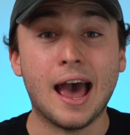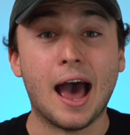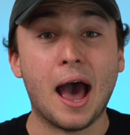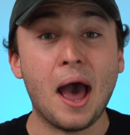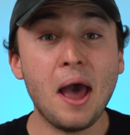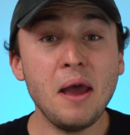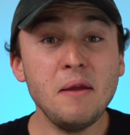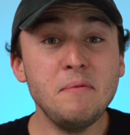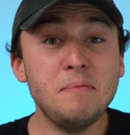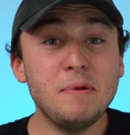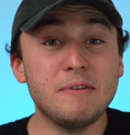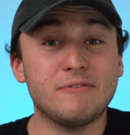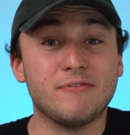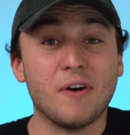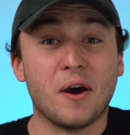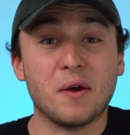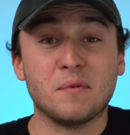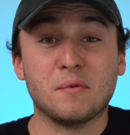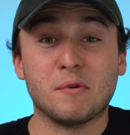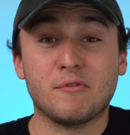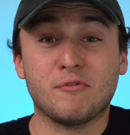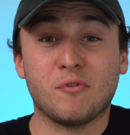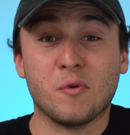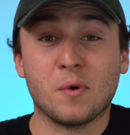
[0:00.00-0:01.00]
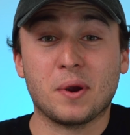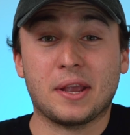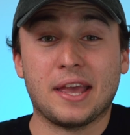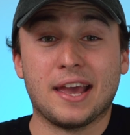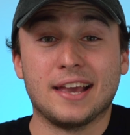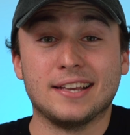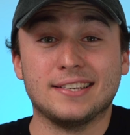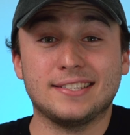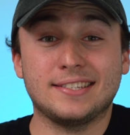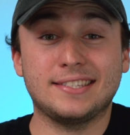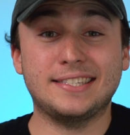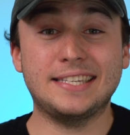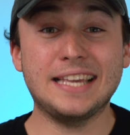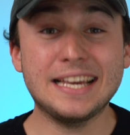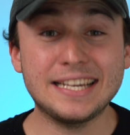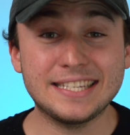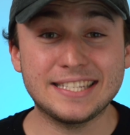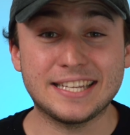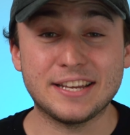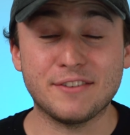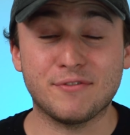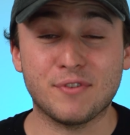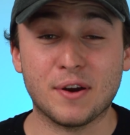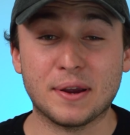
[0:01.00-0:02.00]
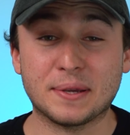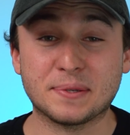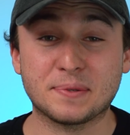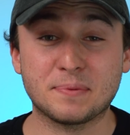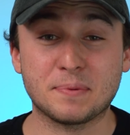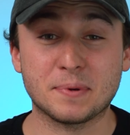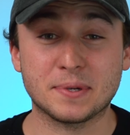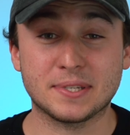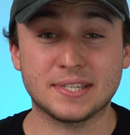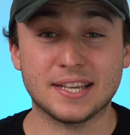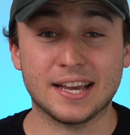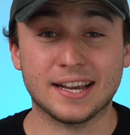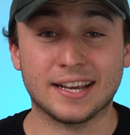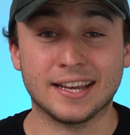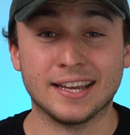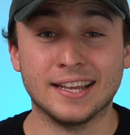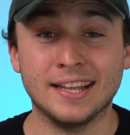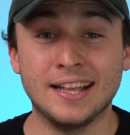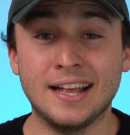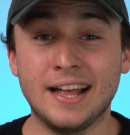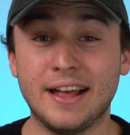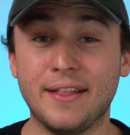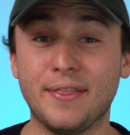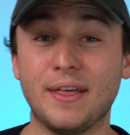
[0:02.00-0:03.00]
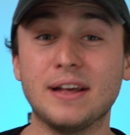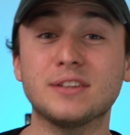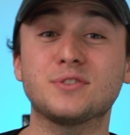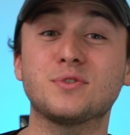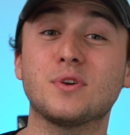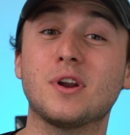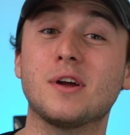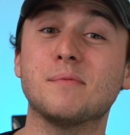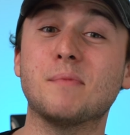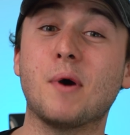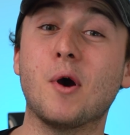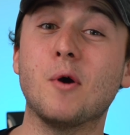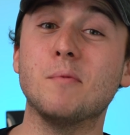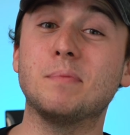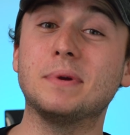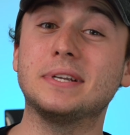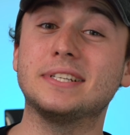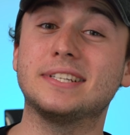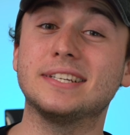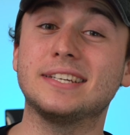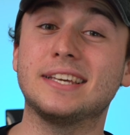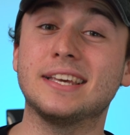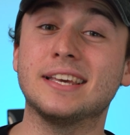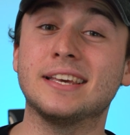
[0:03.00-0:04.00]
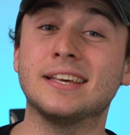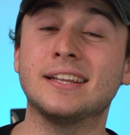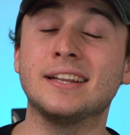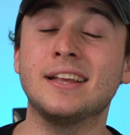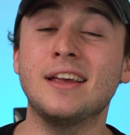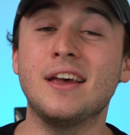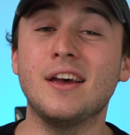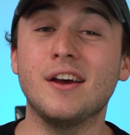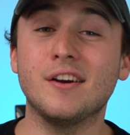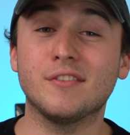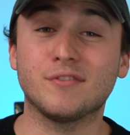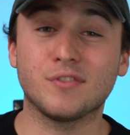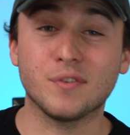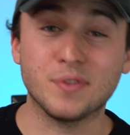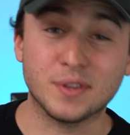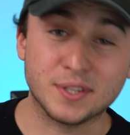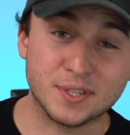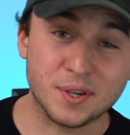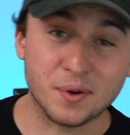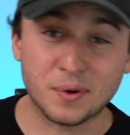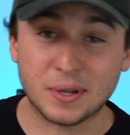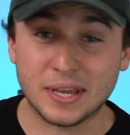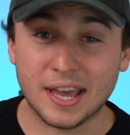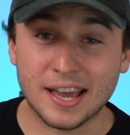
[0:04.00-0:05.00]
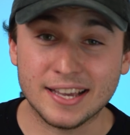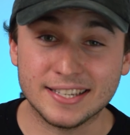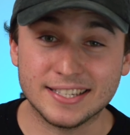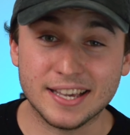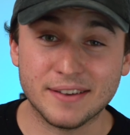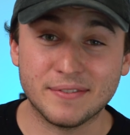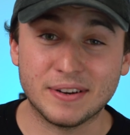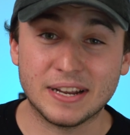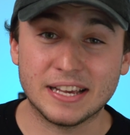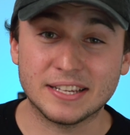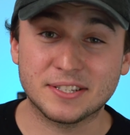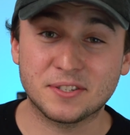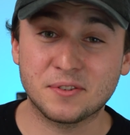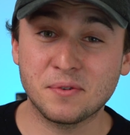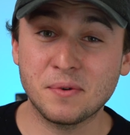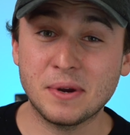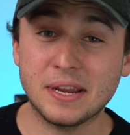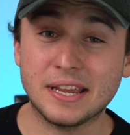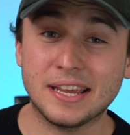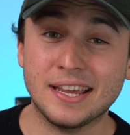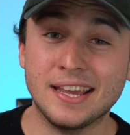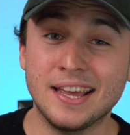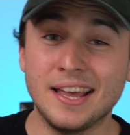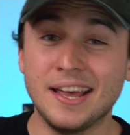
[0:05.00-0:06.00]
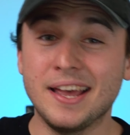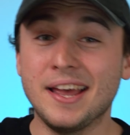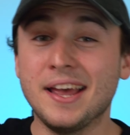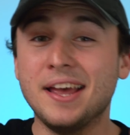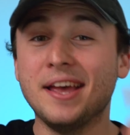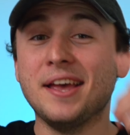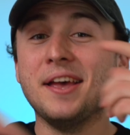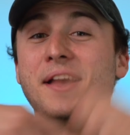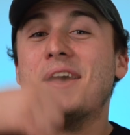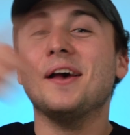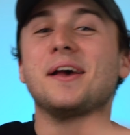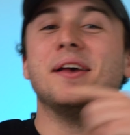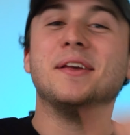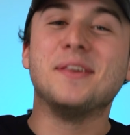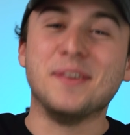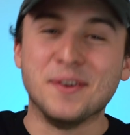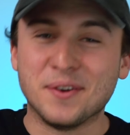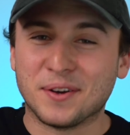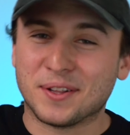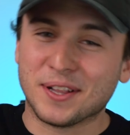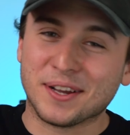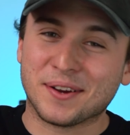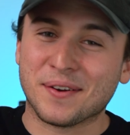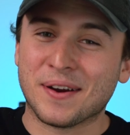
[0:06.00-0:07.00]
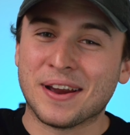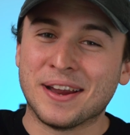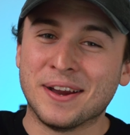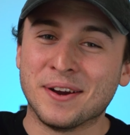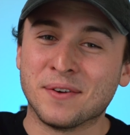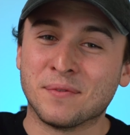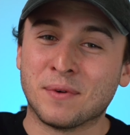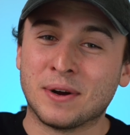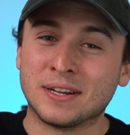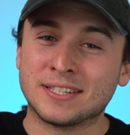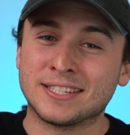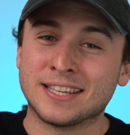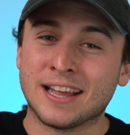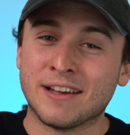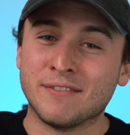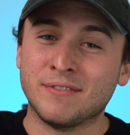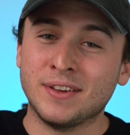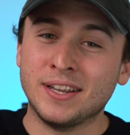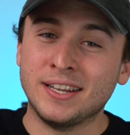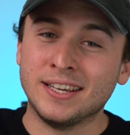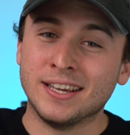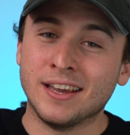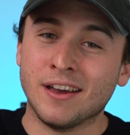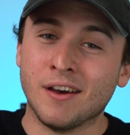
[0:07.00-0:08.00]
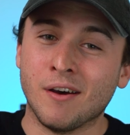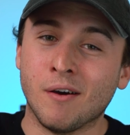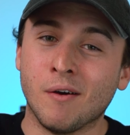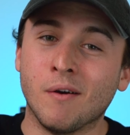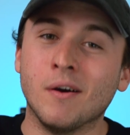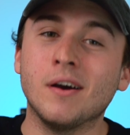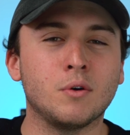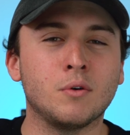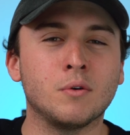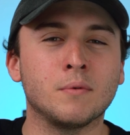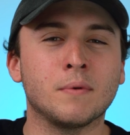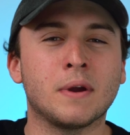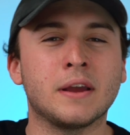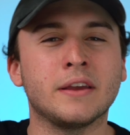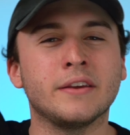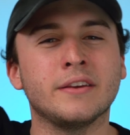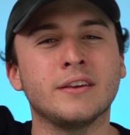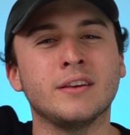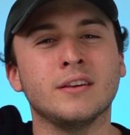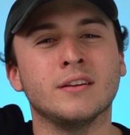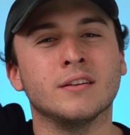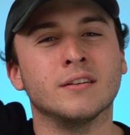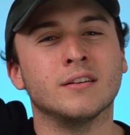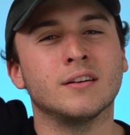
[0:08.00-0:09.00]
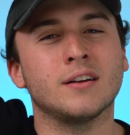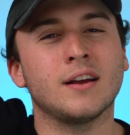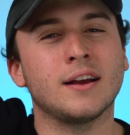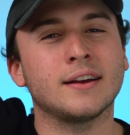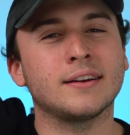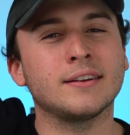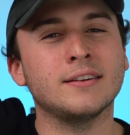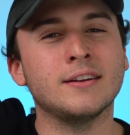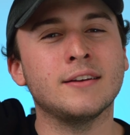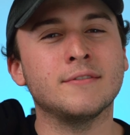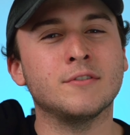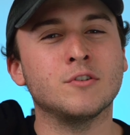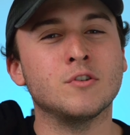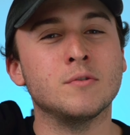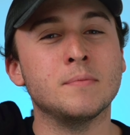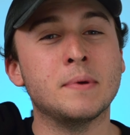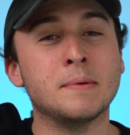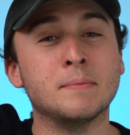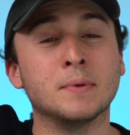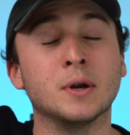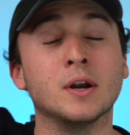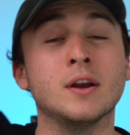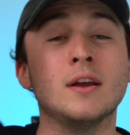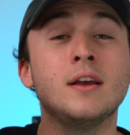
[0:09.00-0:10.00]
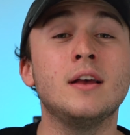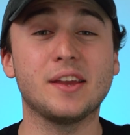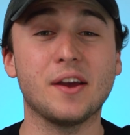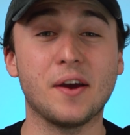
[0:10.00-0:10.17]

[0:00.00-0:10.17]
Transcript: I'd be fine with 4K, 60 frames per second. That's what I'm hoping to get from the Sony a7S III. You can click right here and watch that video, or right here, I can never remember.